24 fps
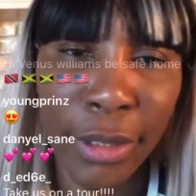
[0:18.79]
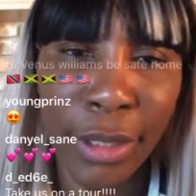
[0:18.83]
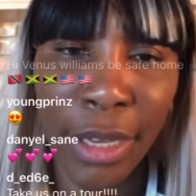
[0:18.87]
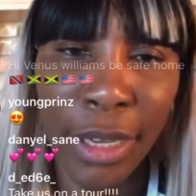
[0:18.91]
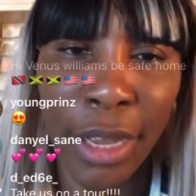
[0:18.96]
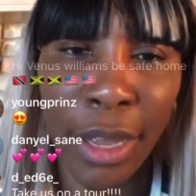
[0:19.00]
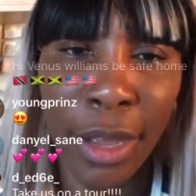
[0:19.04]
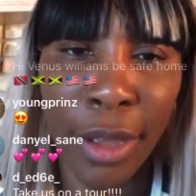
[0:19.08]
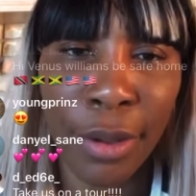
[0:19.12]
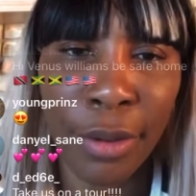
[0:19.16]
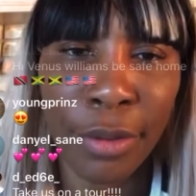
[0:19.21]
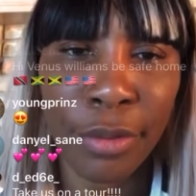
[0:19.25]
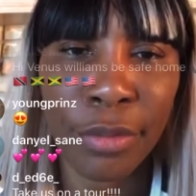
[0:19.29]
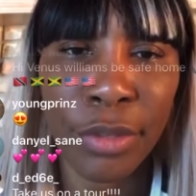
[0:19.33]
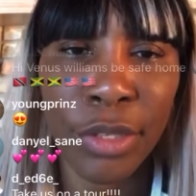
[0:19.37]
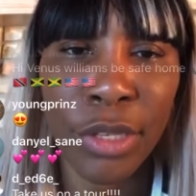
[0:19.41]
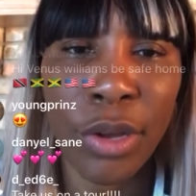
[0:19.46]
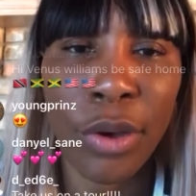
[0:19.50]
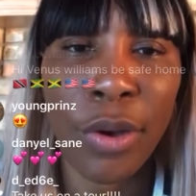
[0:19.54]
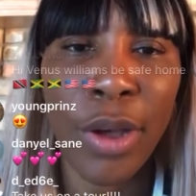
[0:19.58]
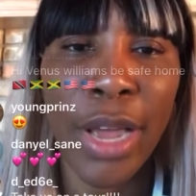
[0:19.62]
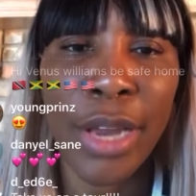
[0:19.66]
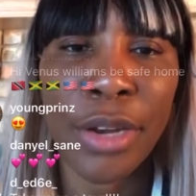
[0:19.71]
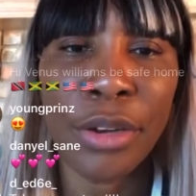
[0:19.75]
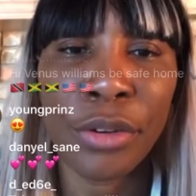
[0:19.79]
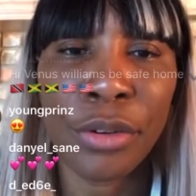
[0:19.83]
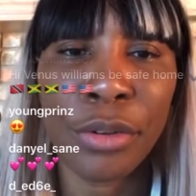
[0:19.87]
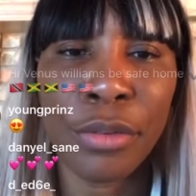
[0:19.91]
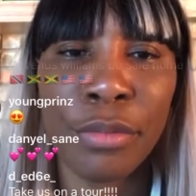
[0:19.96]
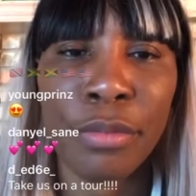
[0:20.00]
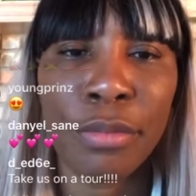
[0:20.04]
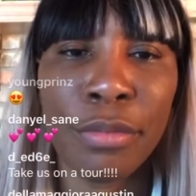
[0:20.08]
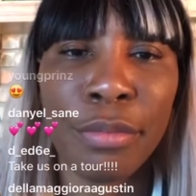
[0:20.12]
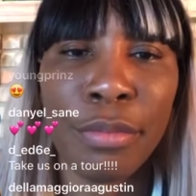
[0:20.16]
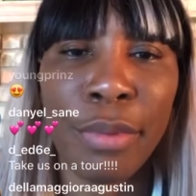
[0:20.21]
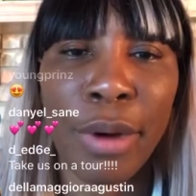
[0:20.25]
Uh, so I do
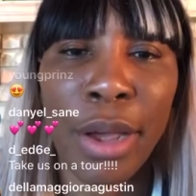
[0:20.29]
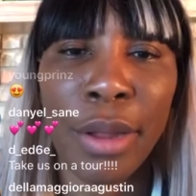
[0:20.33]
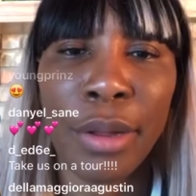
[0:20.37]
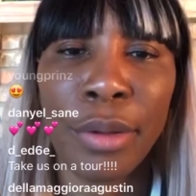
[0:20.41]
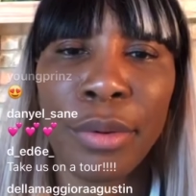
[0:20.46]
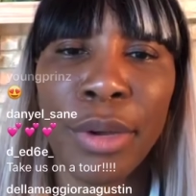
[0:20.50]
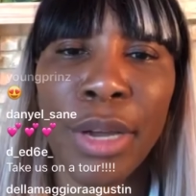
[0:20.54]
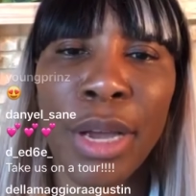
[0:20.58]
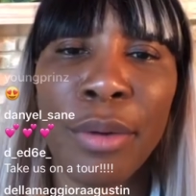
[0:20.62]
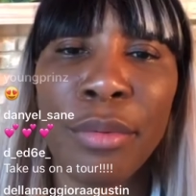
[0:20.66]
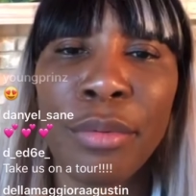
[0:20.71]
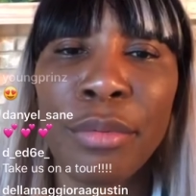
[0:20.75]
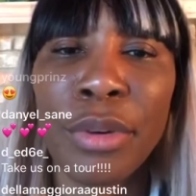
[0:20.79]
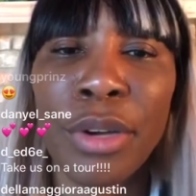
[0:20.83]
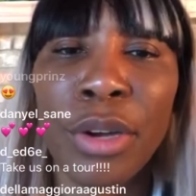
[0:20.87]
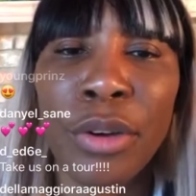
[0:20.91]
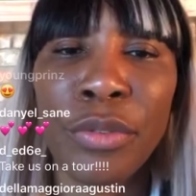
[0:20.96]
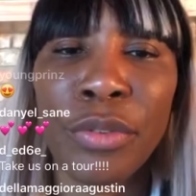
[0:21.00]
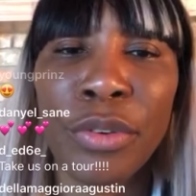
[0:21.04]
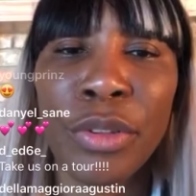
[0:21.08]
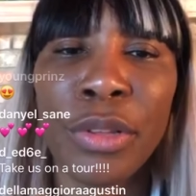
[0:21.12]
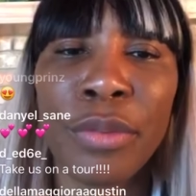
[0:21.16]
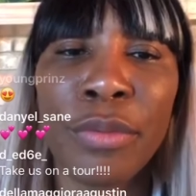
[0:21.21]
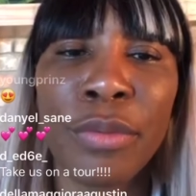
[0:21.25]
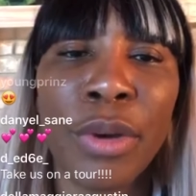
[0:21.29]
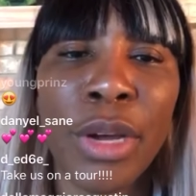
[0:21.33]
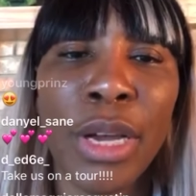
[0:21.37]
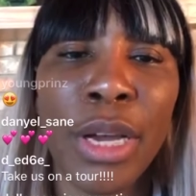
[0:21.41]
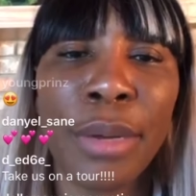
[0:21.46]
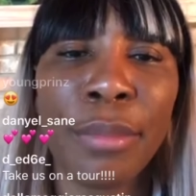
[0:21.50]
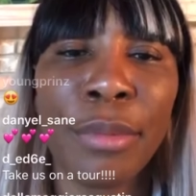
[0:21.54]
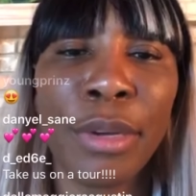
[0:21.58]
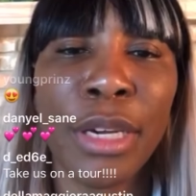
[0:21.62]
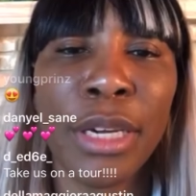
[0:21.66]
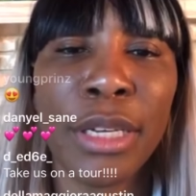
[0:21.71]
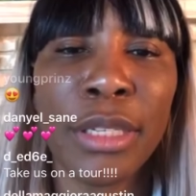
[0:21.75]
probably, I would go with the wine
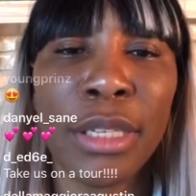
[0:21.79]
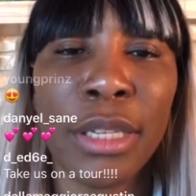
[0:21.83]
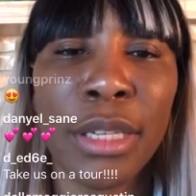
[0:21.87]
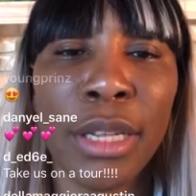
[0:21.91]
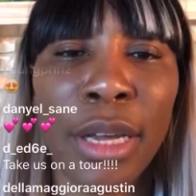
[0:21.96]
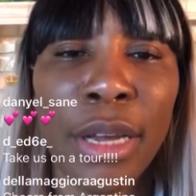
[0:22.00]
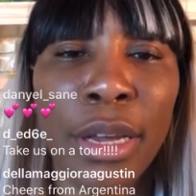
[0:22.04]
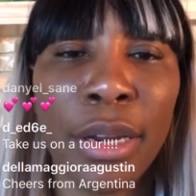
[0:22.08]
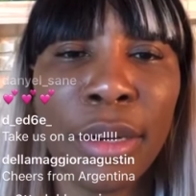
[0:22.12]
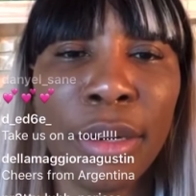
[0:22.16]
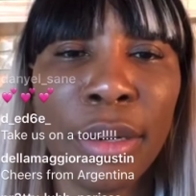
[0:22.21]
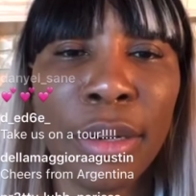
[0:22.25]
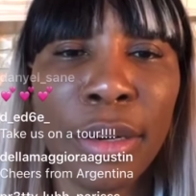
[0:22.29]
because of that.